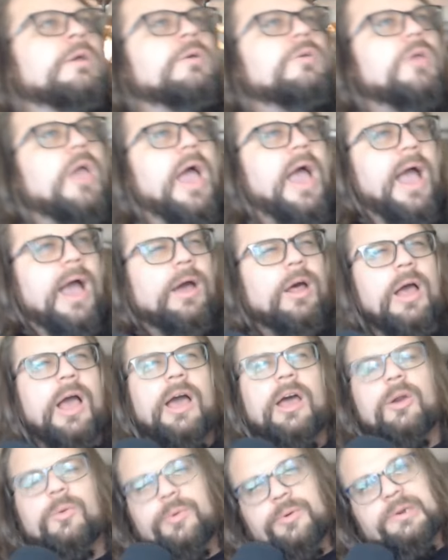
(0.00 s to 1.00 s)
How
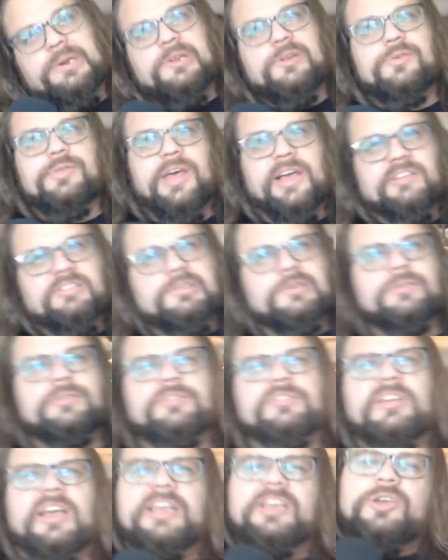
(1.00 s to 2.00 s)
do we do that? So it's
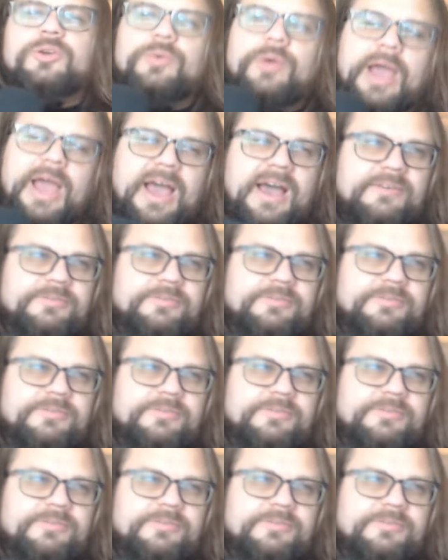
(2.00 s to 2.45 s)
like you have,